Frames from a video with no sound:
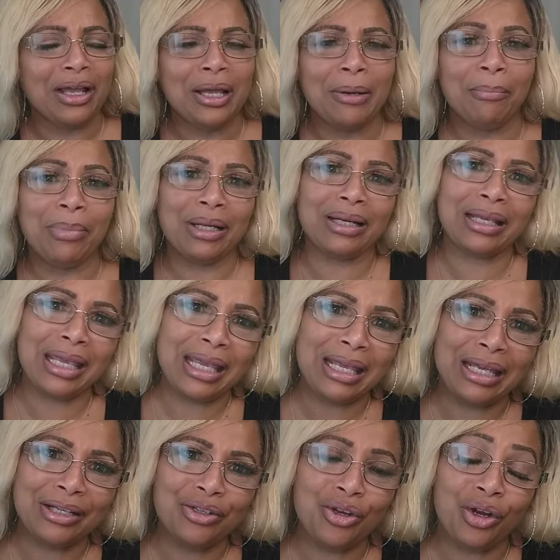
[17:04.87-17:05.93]
But
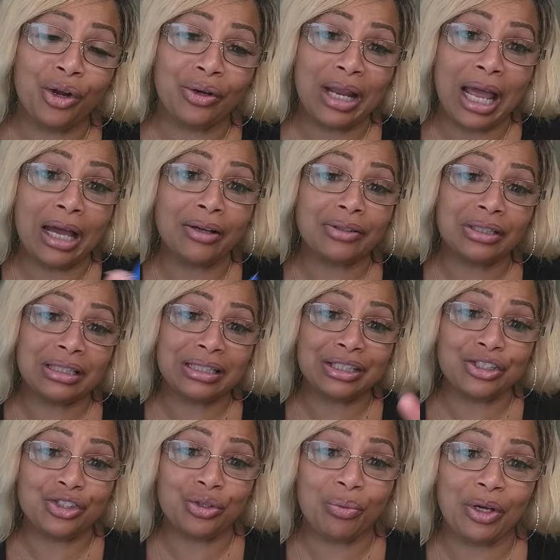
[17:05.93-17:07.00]
again, you know, now it's the
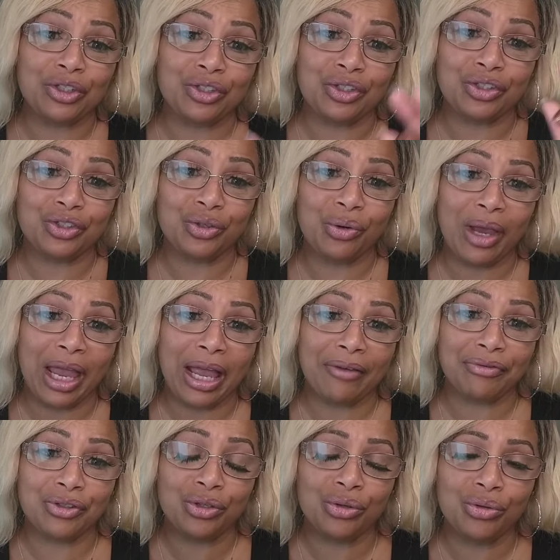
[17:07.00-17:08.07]
situations you have
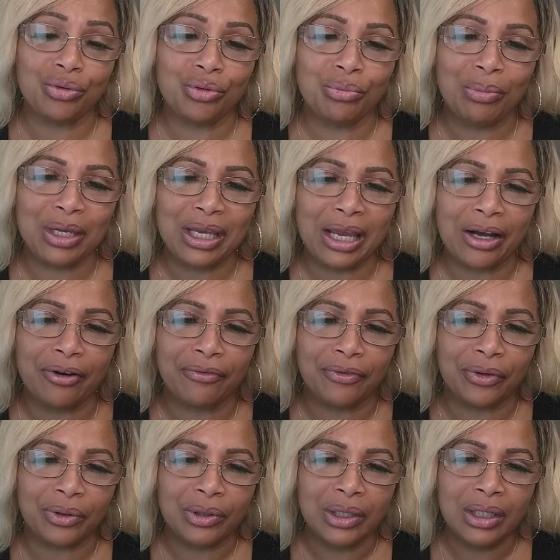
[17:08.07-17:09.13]
to be careful.
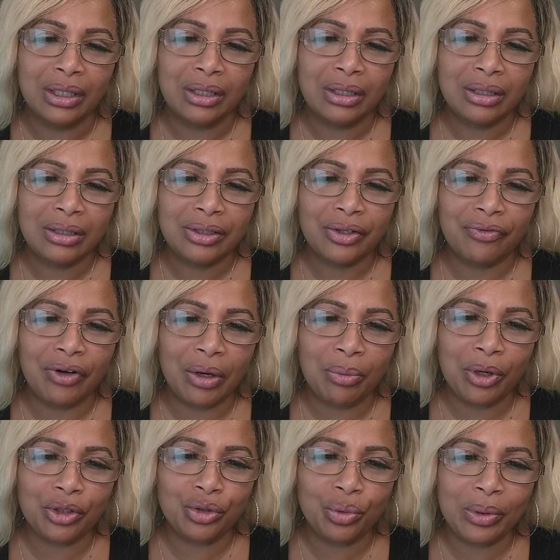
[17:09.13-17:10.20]
So if I
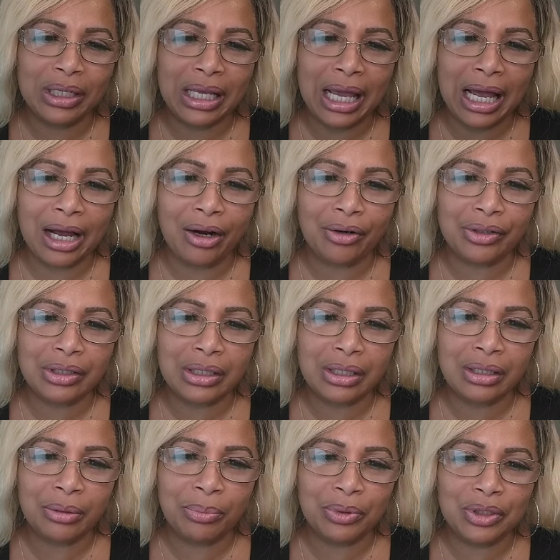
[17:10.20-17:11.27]
work 20 hours and
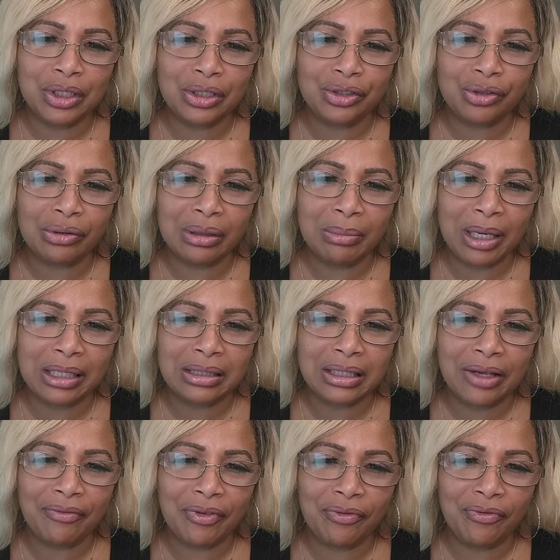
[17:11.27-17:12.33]
could potentially make
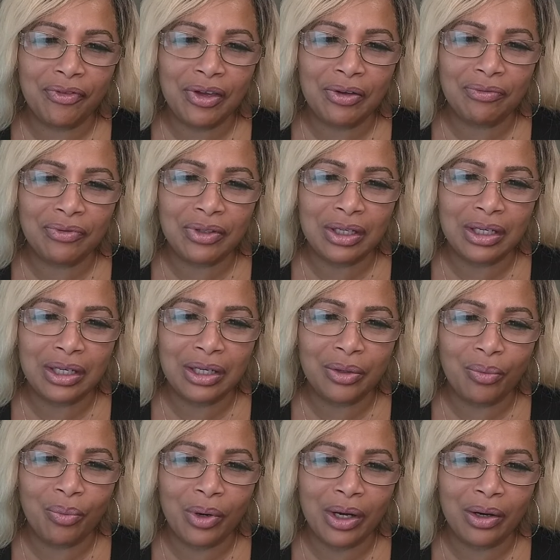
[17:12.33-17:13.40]
750,
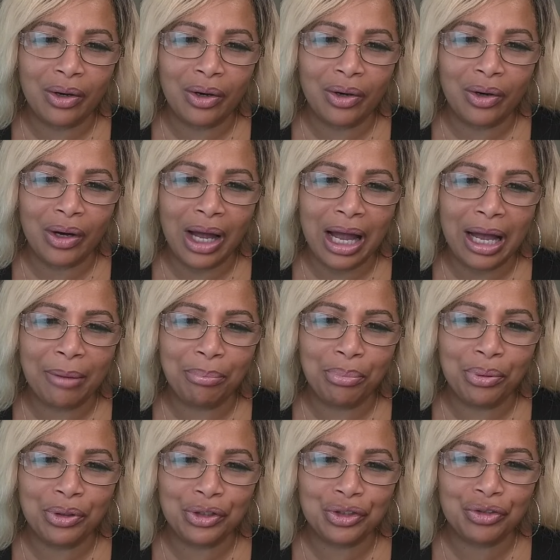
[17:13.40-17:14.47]
well, I
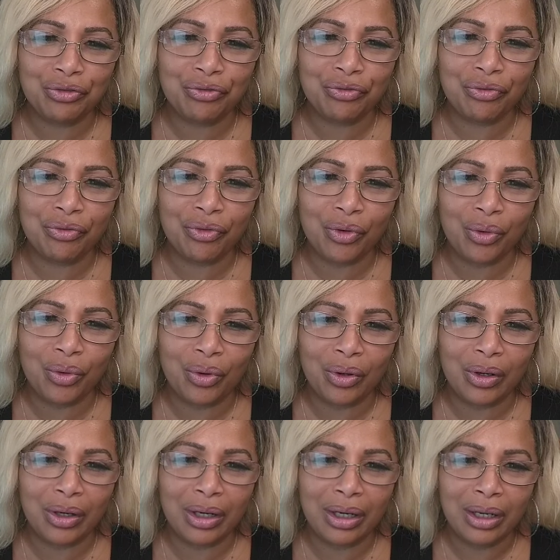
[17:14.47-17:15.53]
push for